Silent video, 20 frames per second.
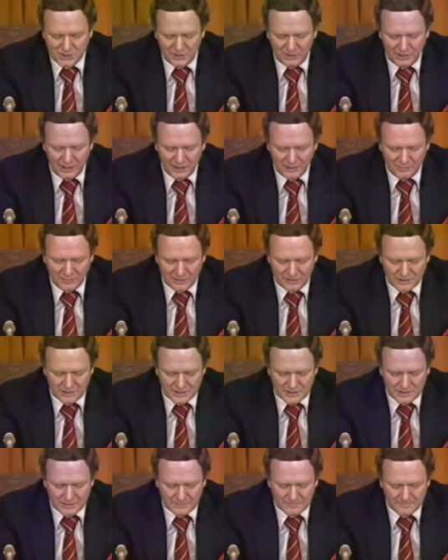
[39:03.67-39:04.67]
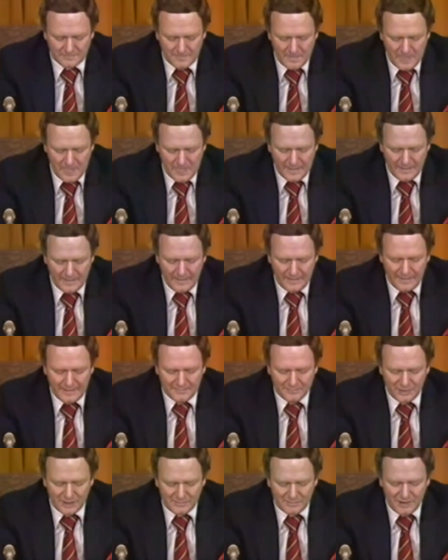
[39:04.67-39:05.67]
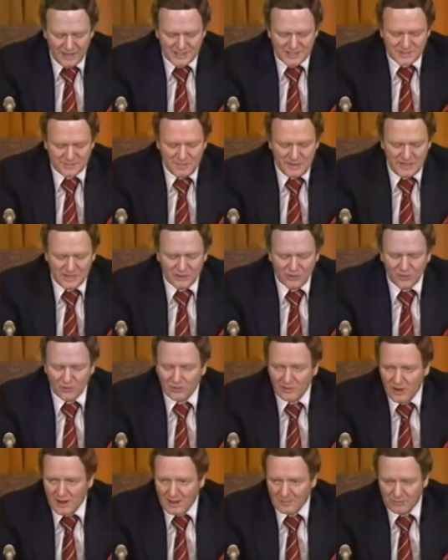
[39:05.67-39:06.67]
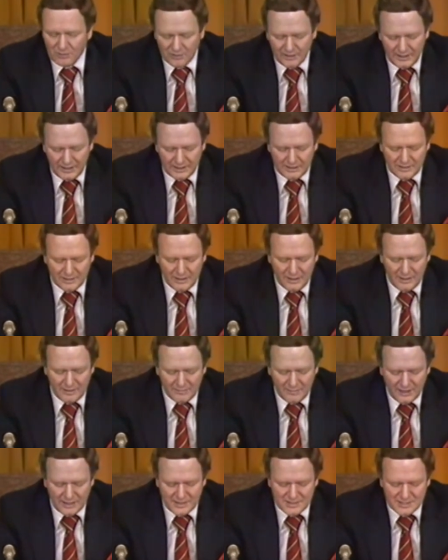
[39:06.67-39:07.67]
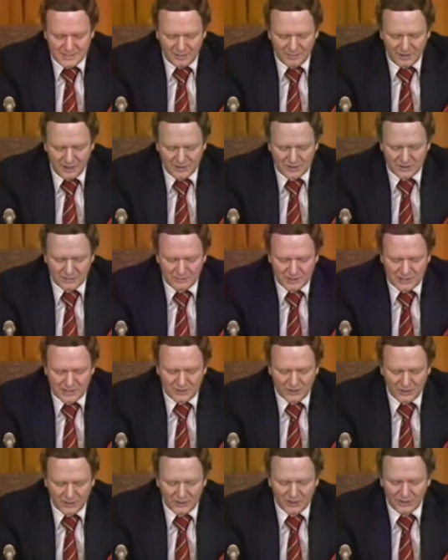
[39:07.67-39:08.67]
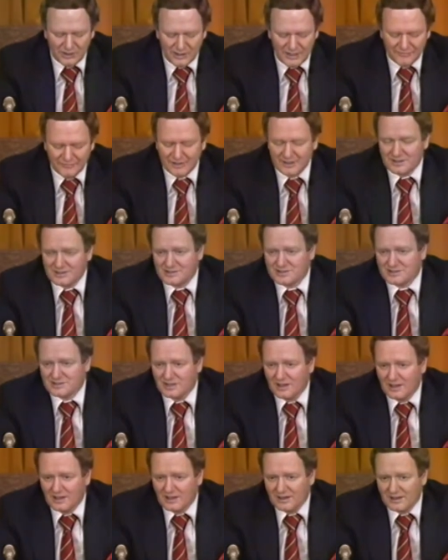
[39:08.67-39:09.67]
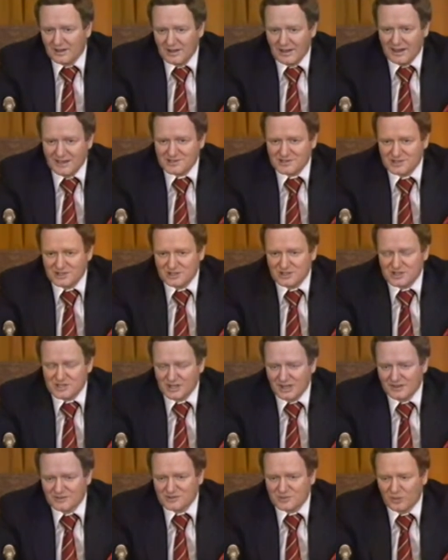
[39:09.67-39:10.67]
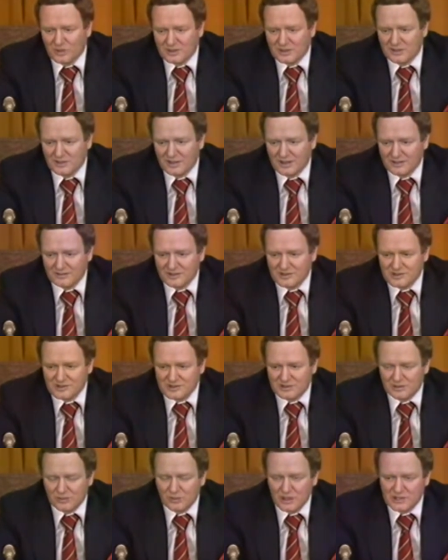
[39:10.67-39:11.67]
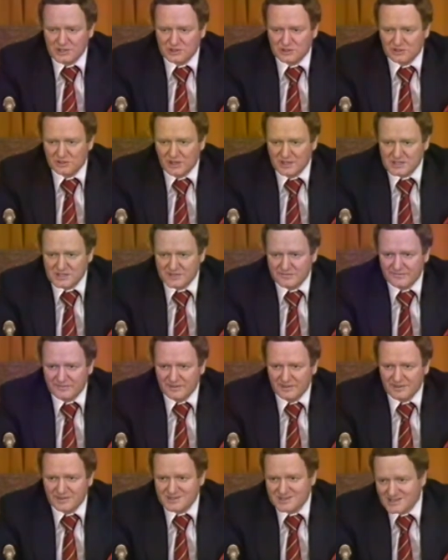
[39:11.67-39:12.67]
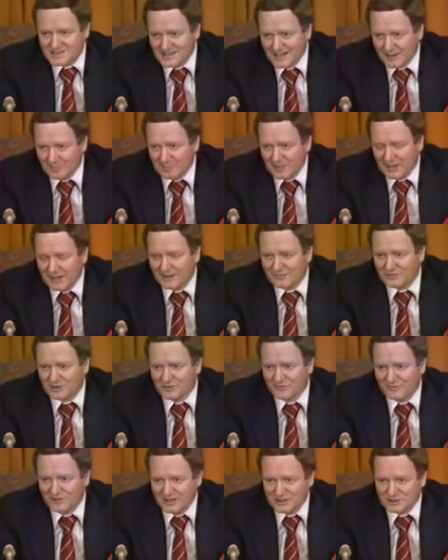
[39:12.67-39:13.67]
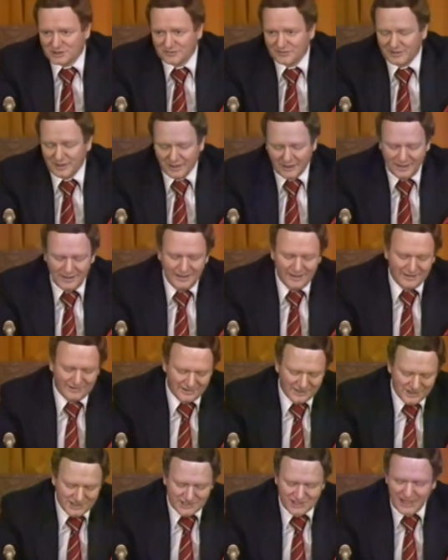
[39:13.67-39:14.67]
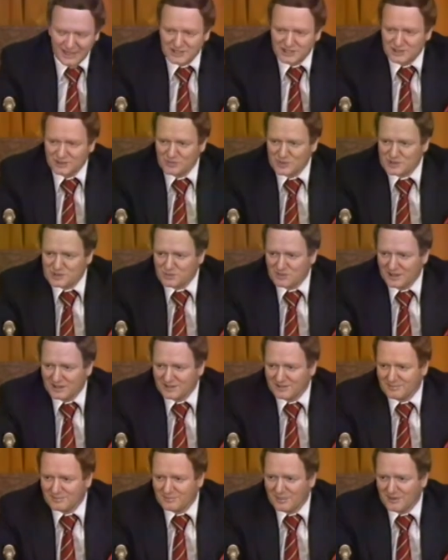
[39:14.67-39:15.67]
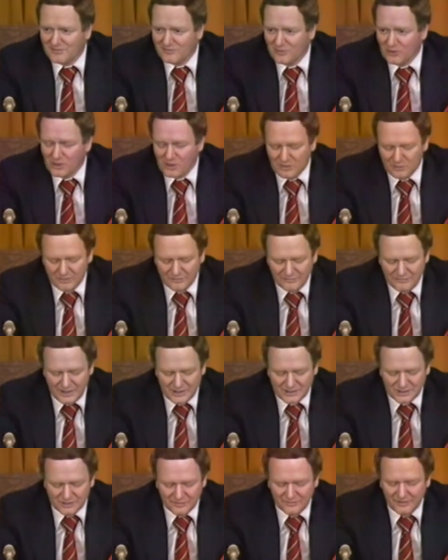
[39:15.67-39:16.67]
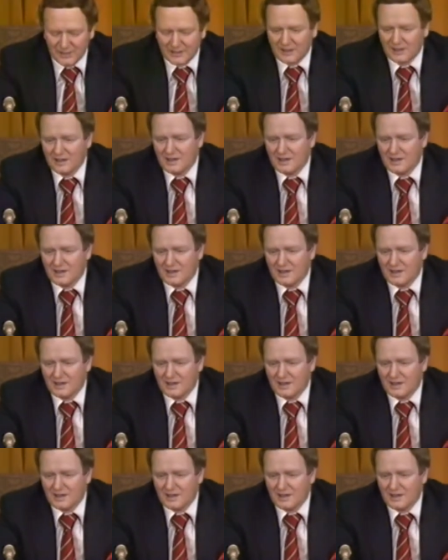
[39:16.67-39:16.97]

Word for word: a young person but must be corroborated by some other material evidence. Ask yourselves whether or not this is a retrogressive step after Vetrovec. This section was written before Vetrovec,